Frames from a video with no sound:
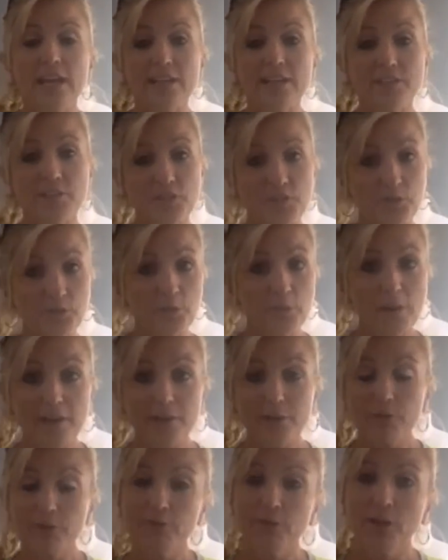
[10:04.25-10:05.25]
external
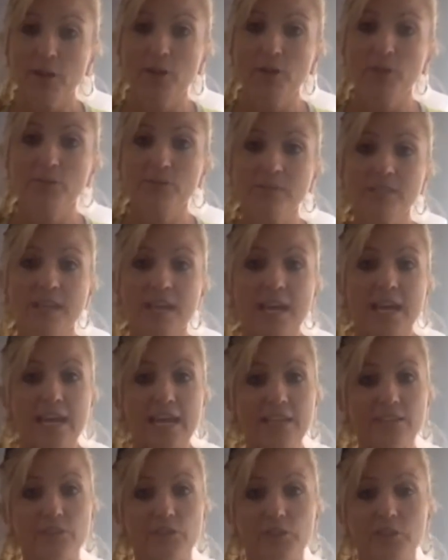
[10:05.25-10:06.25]
microphones
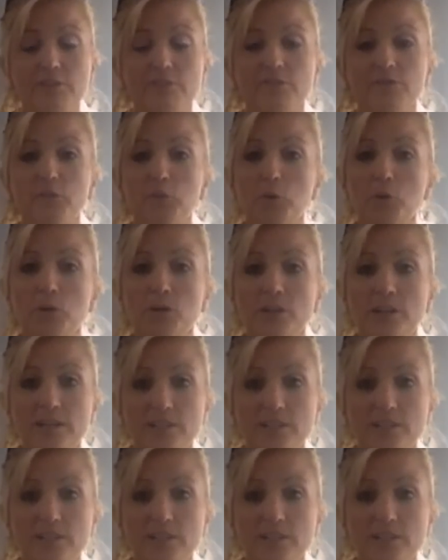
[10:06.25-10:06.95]
and looking for